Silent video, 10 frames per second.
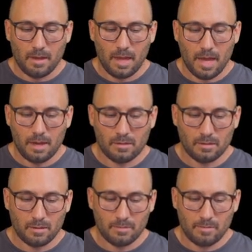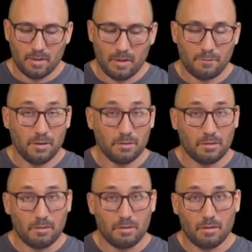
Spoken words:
and a filter.